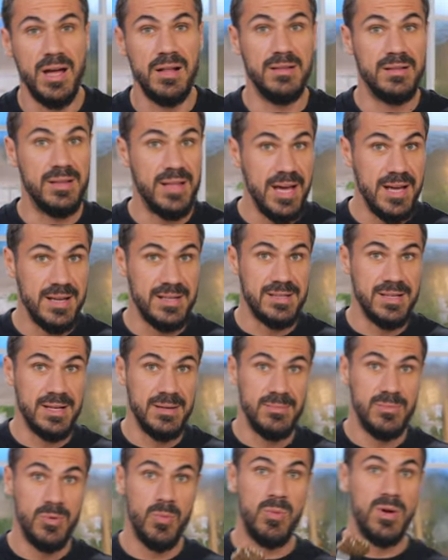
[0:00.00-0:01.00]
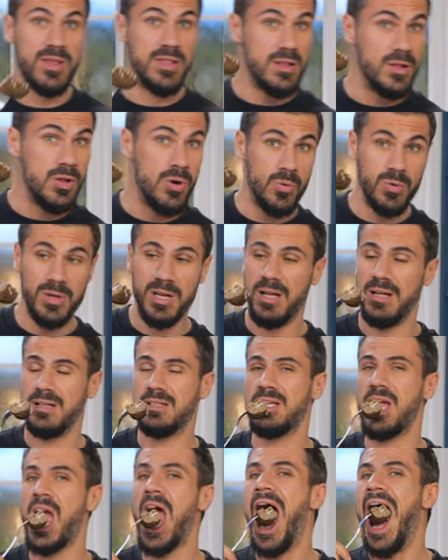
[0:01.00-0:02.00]
And taste them with no
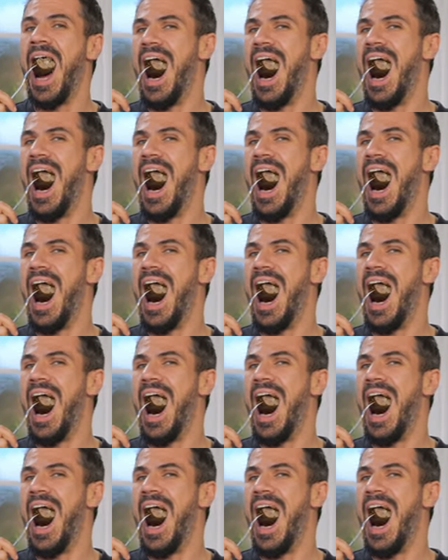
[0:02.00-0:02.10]
guilt.